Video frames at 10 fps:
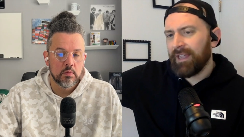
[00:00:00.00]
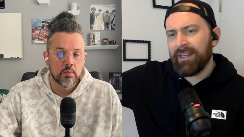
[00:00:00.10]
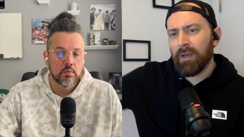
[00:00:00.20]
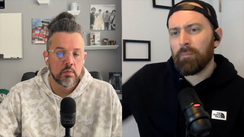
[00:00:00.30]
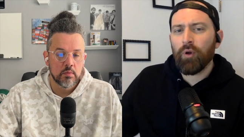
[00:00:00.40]

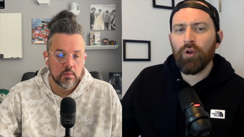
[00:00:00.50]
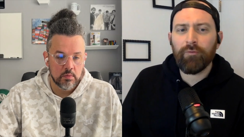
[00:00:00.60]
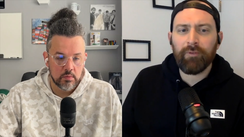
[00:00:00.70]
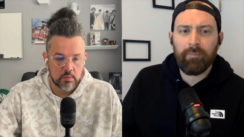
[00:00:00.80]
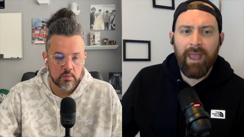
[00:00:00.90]
Speaker 1: hitting a
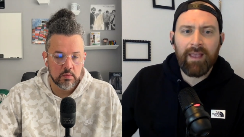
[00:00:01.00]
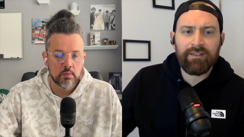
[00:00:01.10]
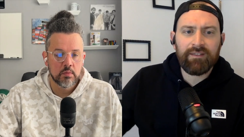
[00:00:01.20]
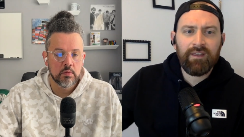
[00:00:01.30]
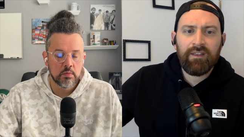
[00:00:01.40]
perfect
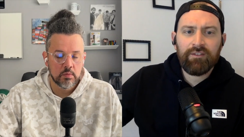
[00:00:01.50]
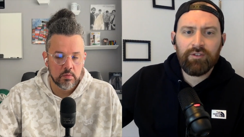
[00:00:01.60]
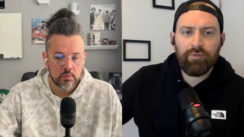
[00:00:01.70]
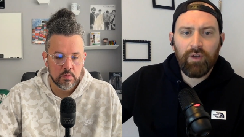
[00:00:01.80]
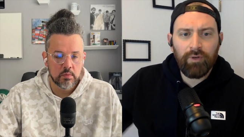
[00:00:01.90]
pass
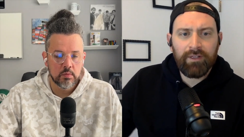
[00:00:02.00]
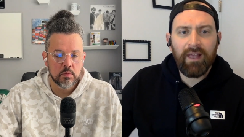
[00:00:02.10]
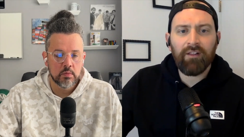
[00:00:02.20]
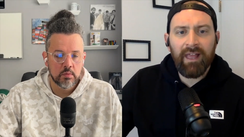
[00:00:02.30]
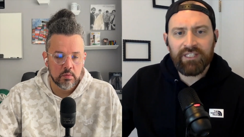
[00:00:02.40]
to uh,
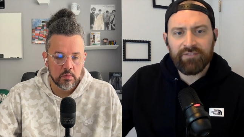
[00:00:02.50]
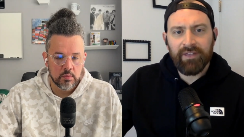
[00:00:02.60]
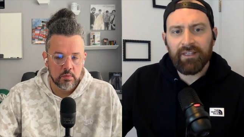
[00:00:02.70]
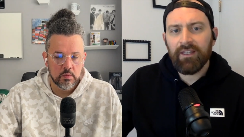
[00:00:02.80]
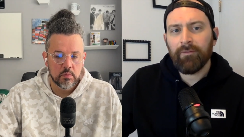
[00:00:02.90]
Rakel
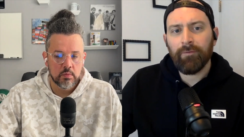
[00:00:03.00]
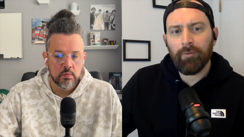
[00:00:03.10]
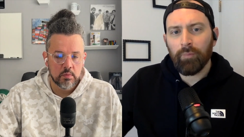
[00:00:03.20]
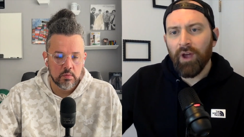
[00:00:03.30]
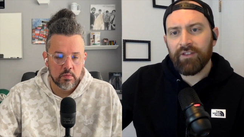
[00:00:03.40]
Engesvik for
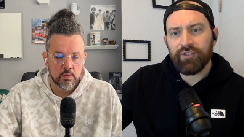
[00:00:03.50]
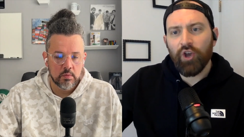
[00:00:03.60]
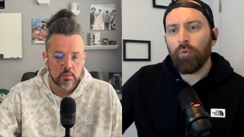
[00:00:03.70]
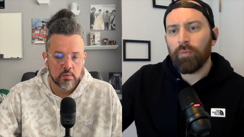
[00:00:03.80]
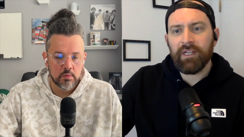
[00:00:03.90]
Brann's
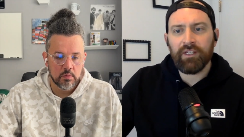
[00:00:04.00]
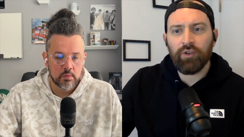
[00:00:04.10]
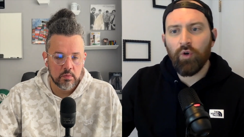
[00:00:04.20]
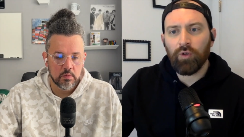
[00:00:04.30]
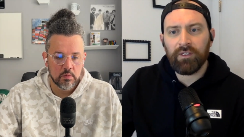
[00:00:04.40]
opening
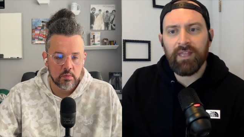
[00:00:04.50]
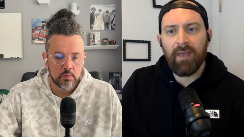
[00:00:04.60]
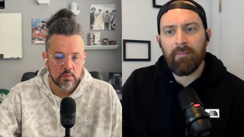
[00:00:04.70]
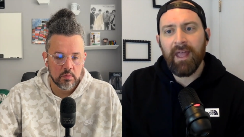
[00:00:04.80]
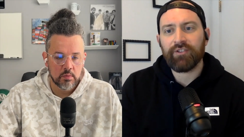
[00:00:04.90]
goal in
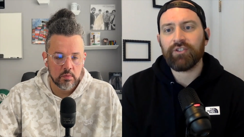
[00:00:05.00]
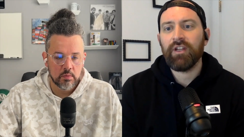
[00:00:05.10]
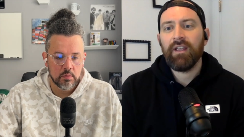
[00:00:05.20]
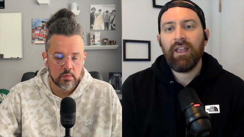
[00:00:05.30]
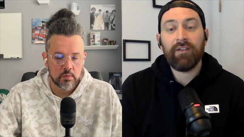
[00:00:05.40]
that match.
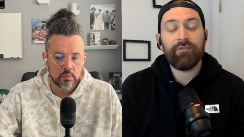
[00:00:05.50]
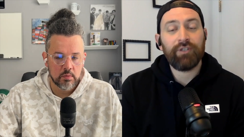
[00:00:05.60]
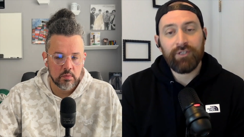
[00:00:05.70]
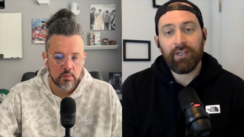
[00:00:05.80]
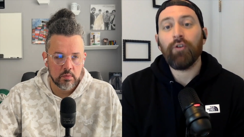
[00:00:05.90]
And it was
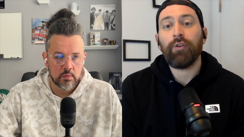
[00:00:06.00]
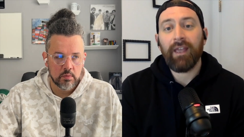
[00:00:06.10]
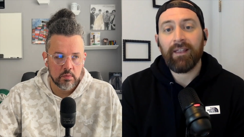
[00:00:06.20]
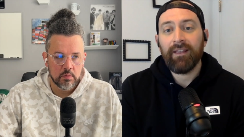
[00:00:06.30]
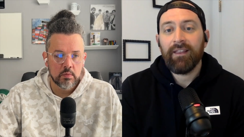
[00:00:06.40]
just like,
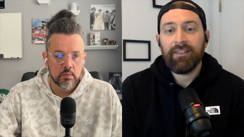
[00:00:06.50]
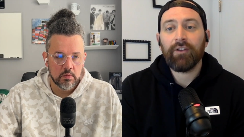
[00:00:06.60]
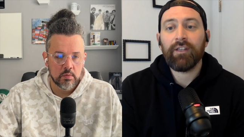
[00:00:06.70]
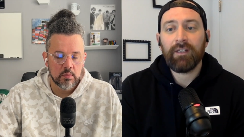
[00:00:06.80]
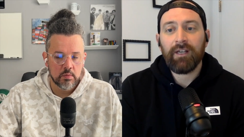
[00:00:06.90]
okay, they're
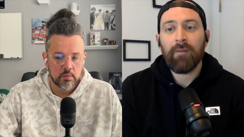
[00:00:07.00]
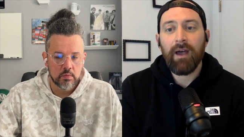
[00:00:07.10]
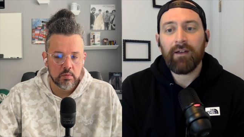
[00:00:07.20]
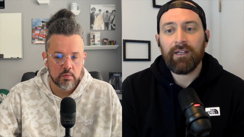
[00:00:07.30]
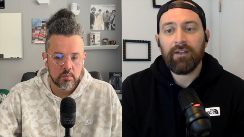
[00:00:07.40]
going to come
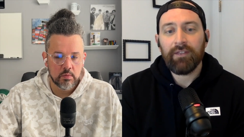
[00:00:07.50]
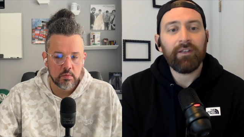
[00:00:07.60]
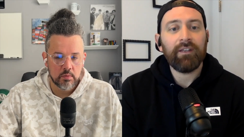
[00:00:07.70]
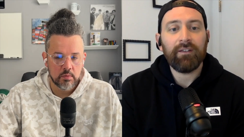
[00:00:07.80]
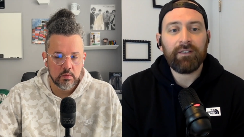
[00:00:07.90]
out here and they're
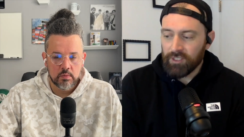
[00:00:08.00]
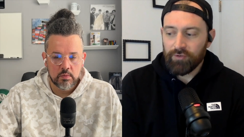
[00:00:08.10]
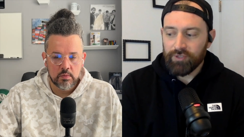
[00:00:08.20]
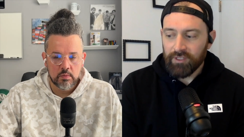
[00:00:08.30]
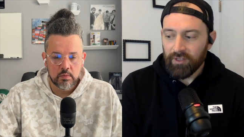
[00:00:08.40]
going to to
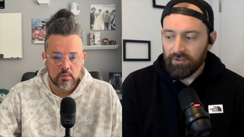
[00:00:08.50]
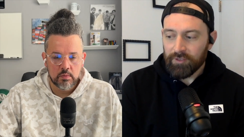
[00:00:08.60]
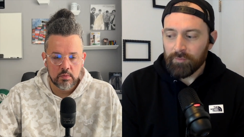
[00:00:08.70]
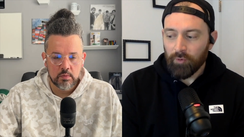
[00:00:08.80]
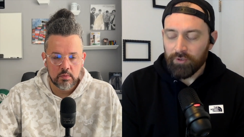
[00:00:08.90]
use another
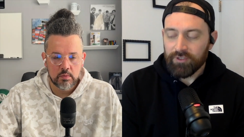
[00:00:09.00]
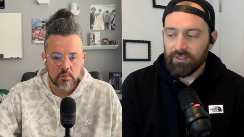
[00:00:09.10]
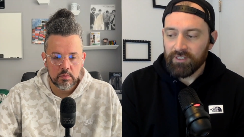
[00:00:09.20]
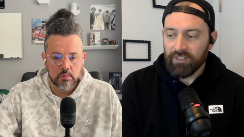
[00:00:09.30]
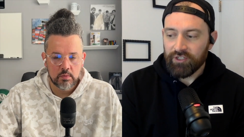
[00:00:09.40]
sports
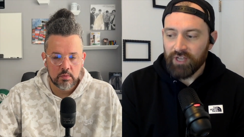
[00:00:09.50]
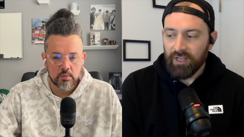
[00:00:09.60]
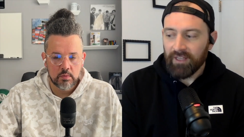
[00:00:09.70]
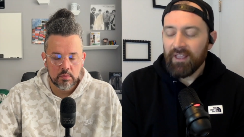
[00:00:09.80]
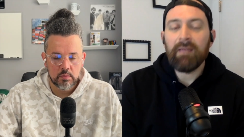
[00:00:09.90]

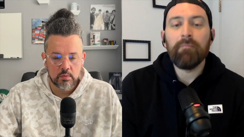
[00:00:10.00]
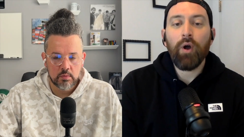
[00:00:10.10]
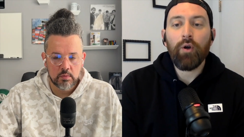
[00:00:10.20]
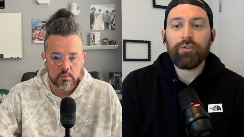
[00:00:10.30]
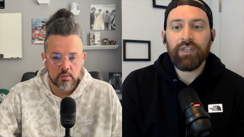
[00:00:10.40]
cliche
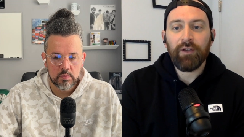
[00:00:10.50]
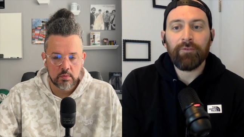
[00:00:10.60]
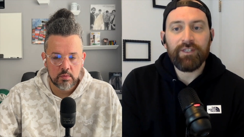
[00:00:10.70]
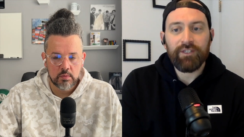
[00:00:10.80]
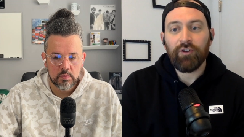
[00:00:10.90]
impose their
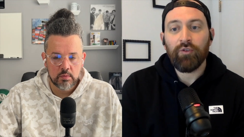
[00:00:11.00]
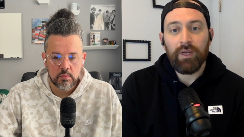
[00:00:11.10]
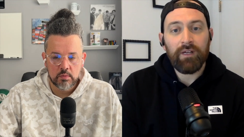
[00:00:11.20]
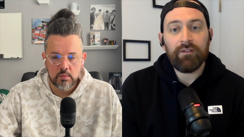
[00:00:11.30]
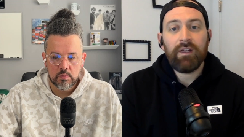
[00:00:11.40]
physical
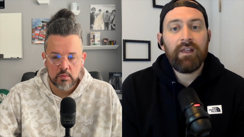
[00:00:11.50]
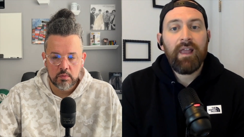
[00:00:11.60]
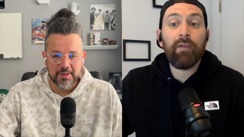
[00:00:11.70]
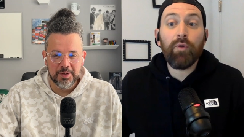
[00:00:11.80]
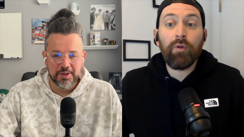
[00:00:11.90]
will they